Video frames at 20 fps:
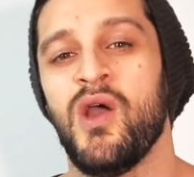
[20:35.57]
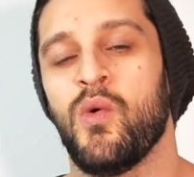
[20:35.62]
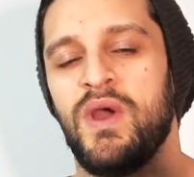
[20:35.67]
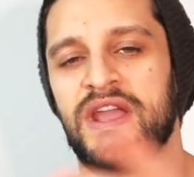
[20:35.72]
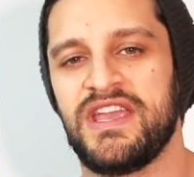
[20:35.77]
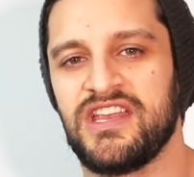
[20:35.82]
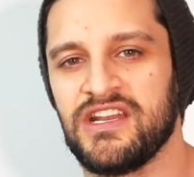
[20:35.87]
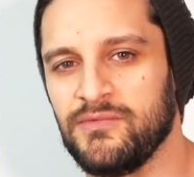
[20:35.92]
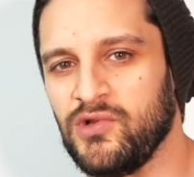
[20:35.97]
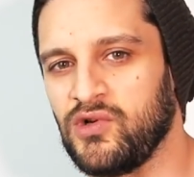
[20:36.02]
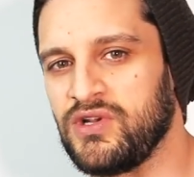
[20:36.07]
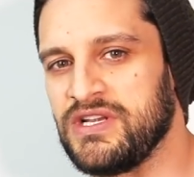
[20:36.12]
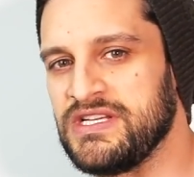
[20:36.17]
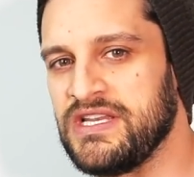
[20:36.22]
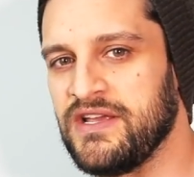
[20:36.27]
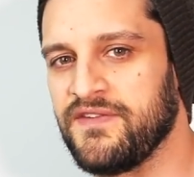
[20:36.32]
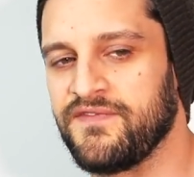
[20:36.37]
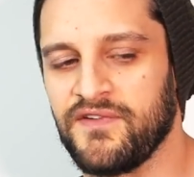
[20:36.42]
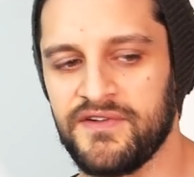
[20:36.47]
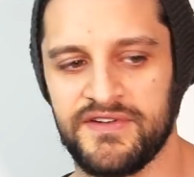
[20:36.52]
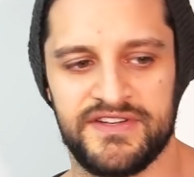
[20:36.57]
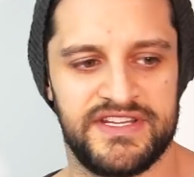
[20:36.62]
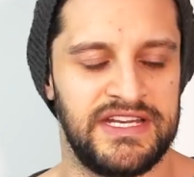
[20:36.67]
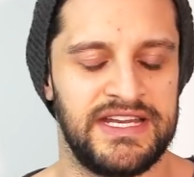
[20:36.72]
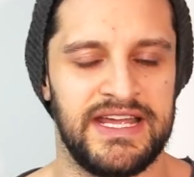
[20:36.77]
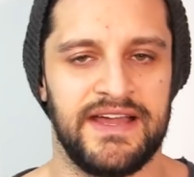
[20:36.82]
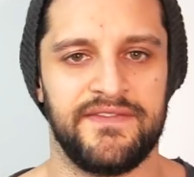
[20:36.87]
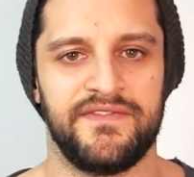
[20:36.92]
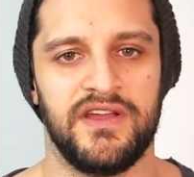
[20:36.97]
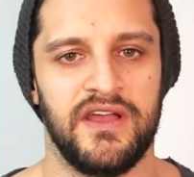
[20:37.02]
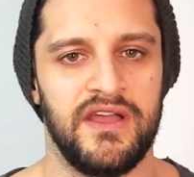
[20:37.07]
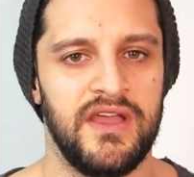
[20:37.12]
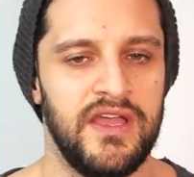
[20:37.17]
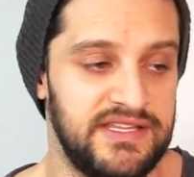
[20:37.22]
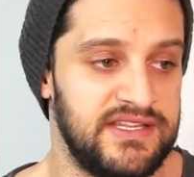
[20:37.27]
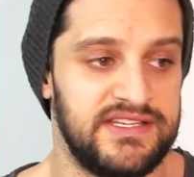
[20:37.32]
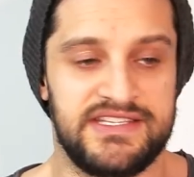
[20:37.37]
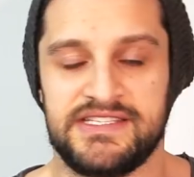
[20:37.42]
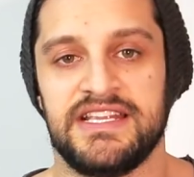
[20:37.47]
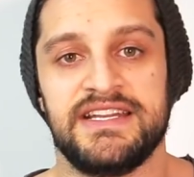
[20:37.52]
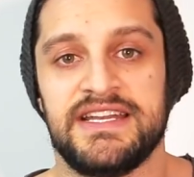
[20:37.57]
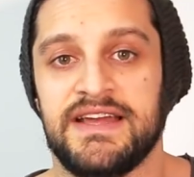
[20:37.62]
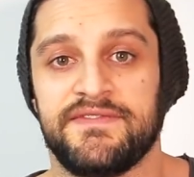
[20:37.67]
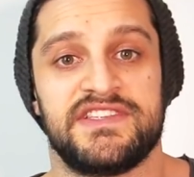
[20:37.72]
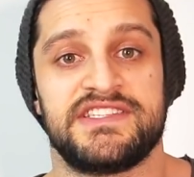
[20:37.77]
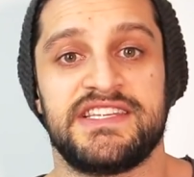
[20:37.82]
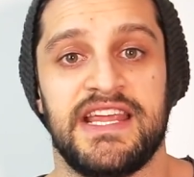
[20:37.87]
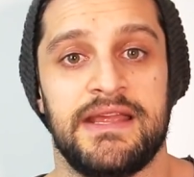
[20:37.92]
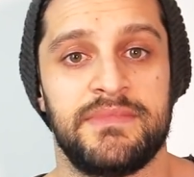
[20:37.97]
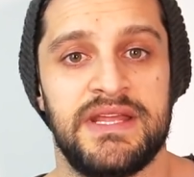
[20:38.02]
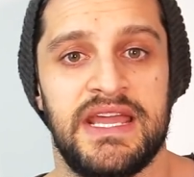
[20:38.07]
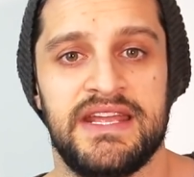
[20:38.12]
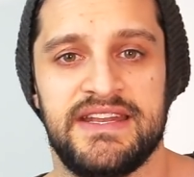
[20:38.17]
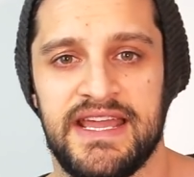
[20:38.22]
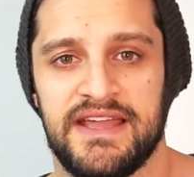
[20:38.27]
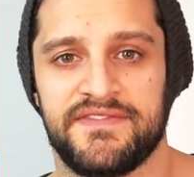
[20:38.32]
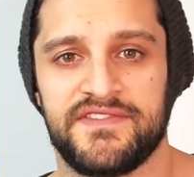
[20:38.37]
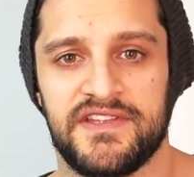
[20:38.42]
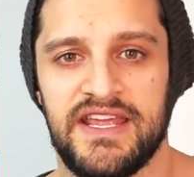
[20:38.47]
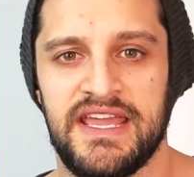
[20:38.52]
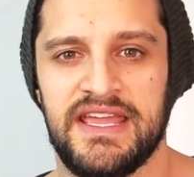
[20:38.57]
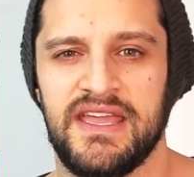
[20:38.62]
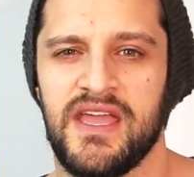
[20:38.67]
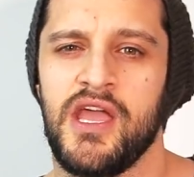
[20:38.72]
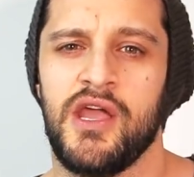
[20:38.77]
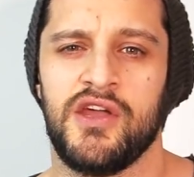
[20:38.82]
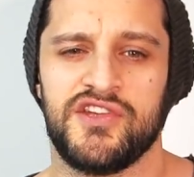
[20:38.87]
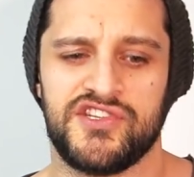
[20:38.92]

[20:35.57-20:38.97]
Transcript: waking up looking different, didn't have a didn't have the same day day after day.